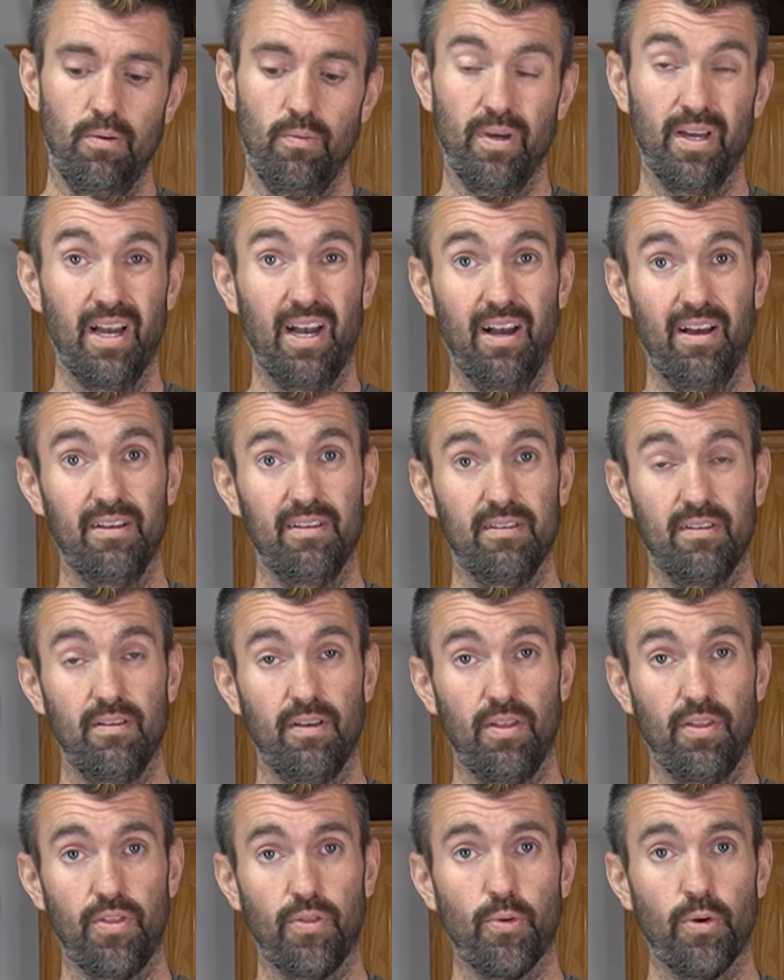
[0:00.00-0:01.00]
We got
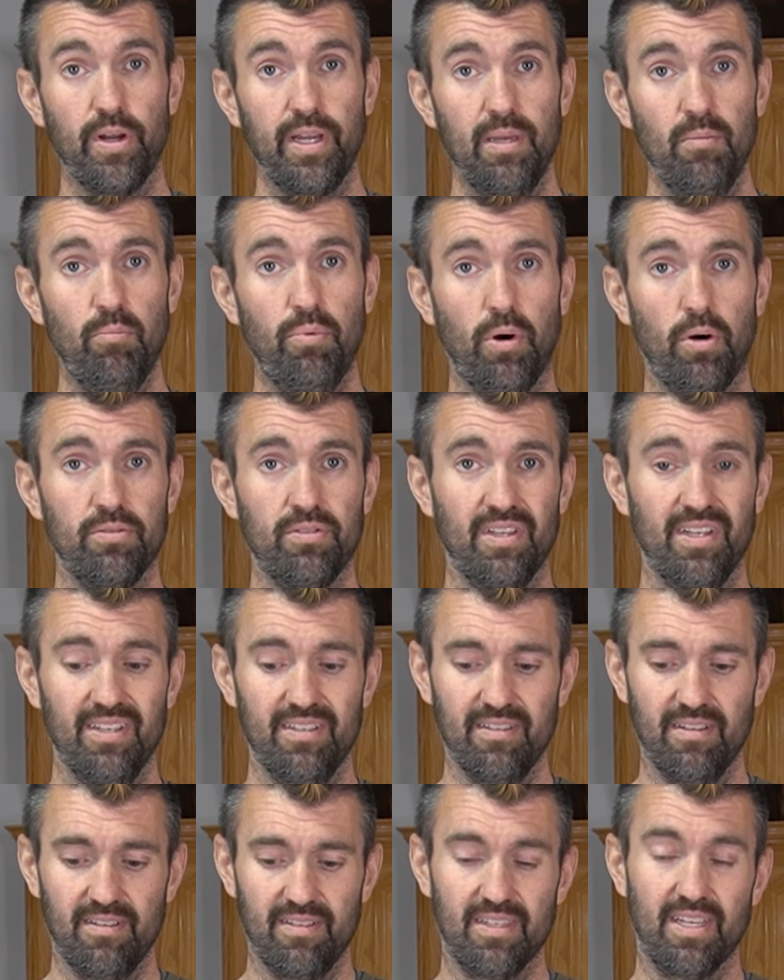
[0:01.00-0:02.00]
3
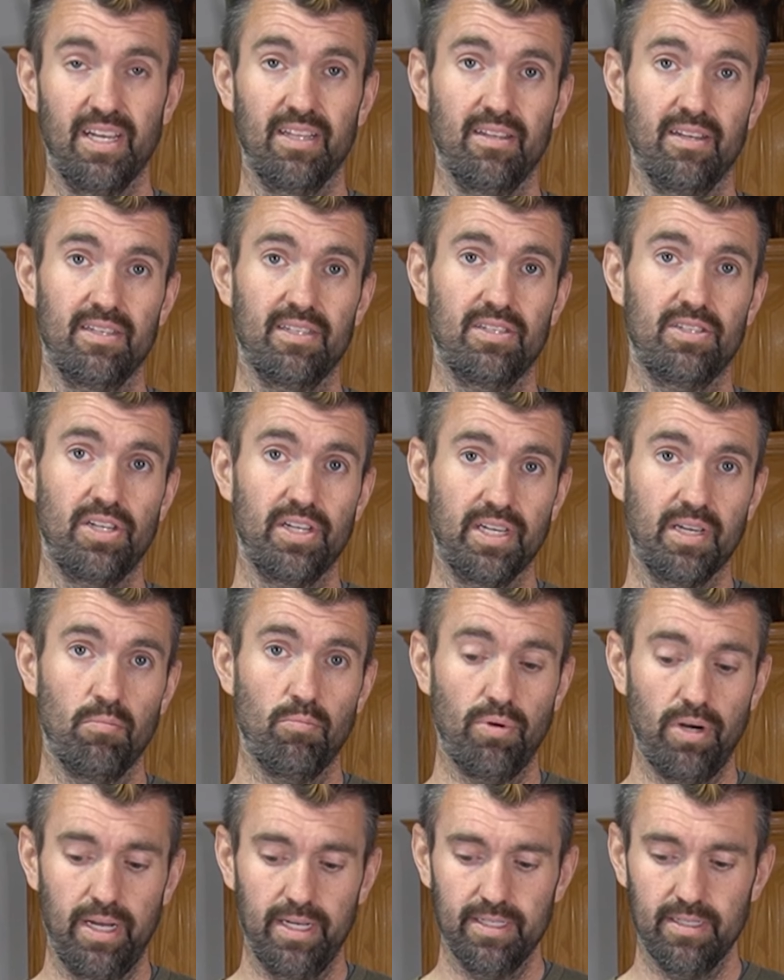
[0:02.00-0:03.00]
boneless, skinless
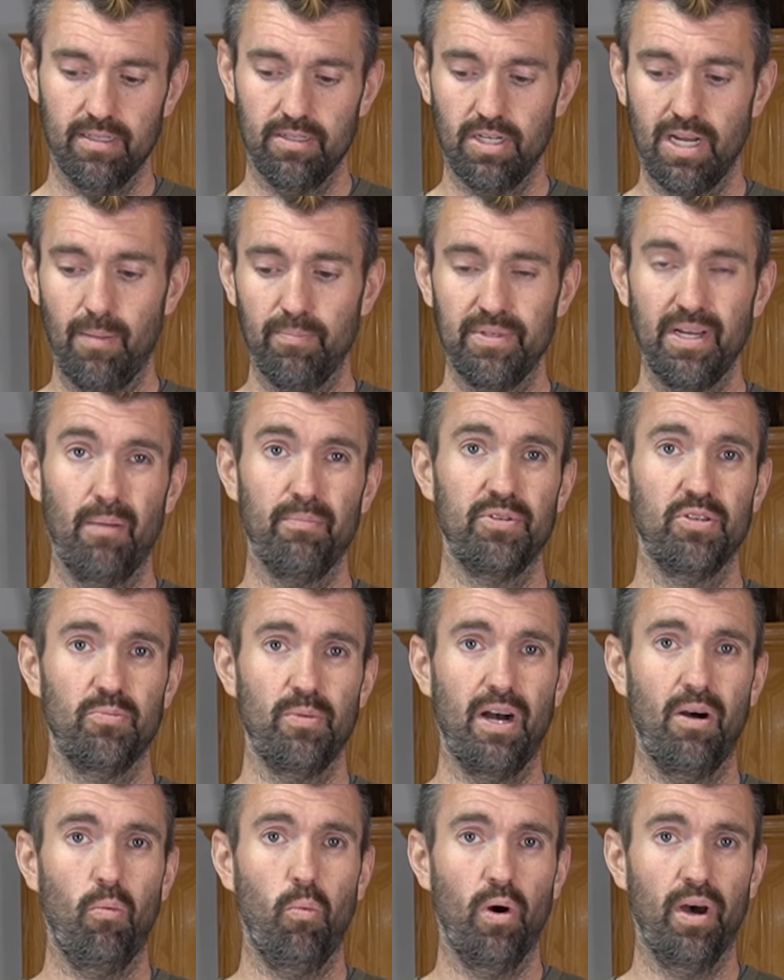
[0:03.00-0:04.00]
chicken breasts chopped up in
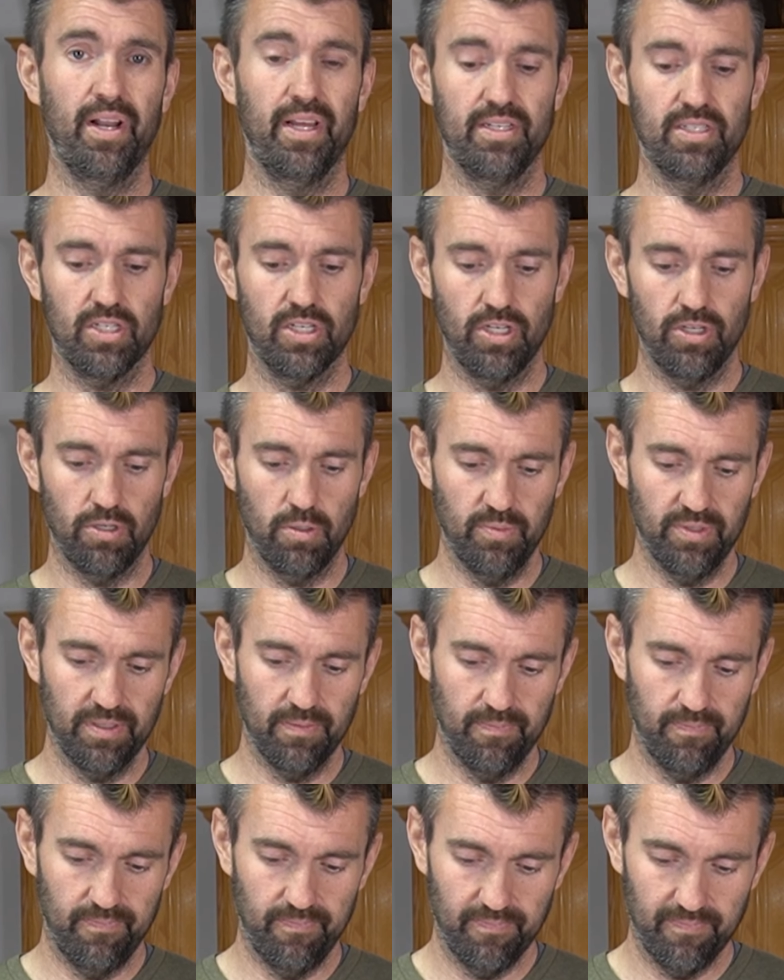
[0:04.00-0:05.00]
about 1-inch cubes.